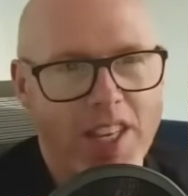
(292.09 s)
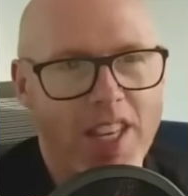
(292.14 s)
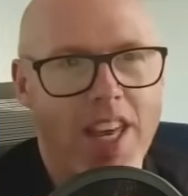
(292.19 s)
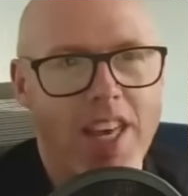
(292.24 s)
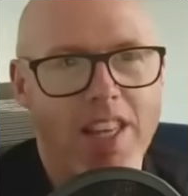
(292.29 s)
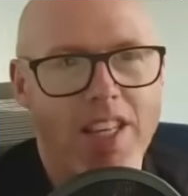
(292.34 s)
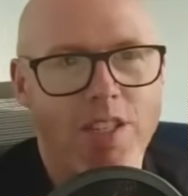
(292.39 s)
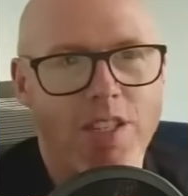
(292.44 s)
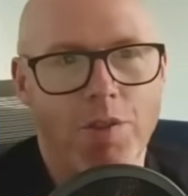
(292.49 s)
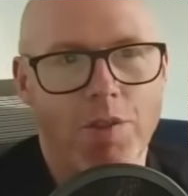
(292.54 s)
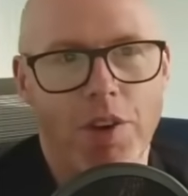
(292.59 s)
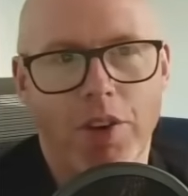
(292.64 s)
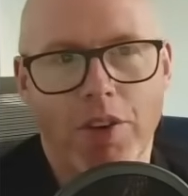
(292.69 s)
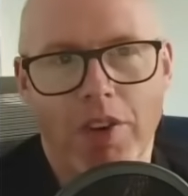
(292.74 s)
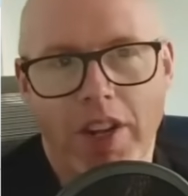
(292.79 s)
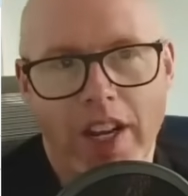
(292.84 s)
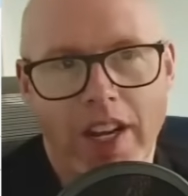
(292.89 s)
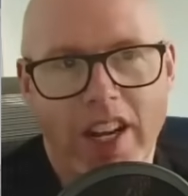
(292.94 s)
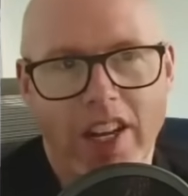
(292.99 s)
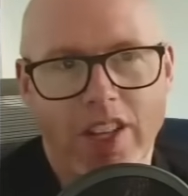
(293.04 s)
and get these
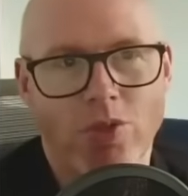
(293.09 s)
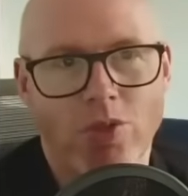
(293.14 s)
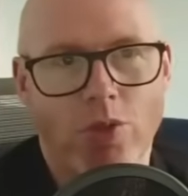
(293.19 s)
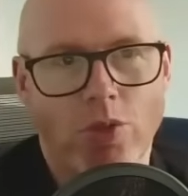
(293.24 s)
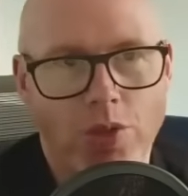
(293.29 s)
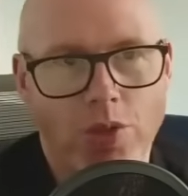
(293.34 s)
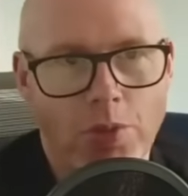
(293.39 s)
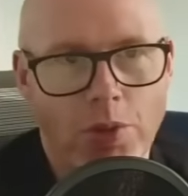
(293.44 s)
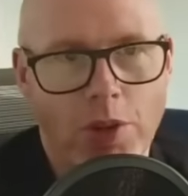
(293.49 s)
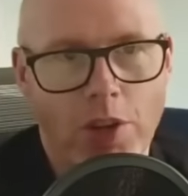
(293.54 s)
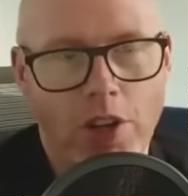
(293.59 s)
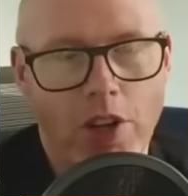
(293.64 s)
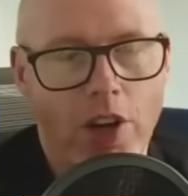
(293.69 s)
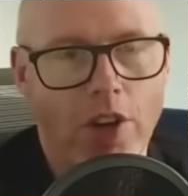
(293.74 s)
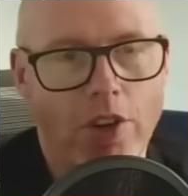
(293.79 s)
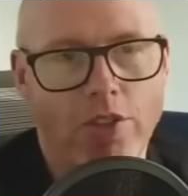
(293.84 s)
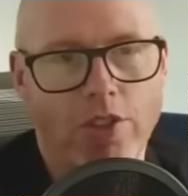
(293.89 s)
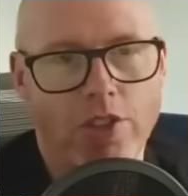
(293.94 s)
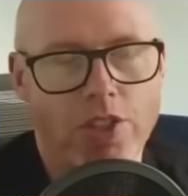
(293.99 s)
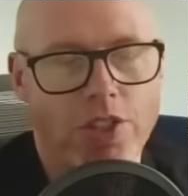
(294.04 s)
filled in and draw some
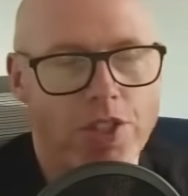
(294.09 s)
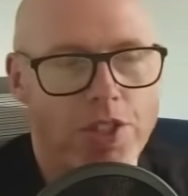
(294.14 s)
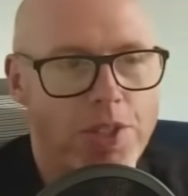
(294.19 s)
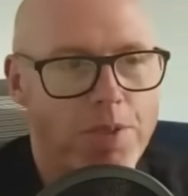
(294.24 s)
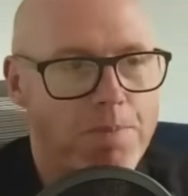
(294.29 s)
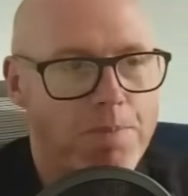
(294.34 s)
conclusions.